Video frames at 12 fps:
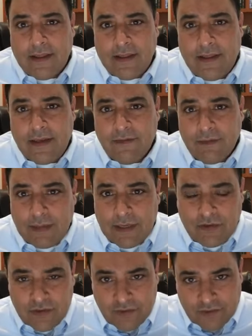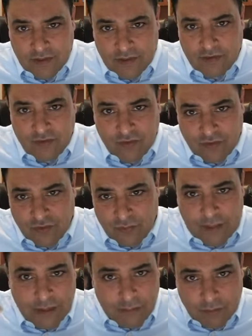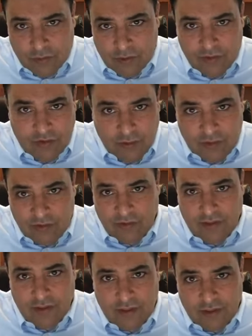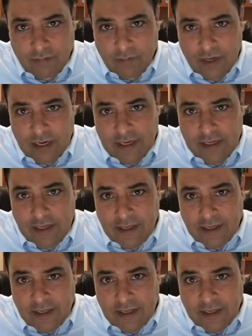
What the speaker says: the inflammation is going to speed up neurodegeneration in the brain,